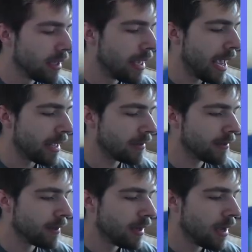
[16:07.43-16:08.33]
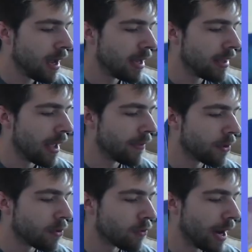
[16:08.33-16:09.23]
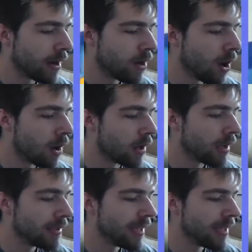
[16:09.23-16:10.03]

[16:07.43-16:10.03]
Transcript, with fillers: get another great card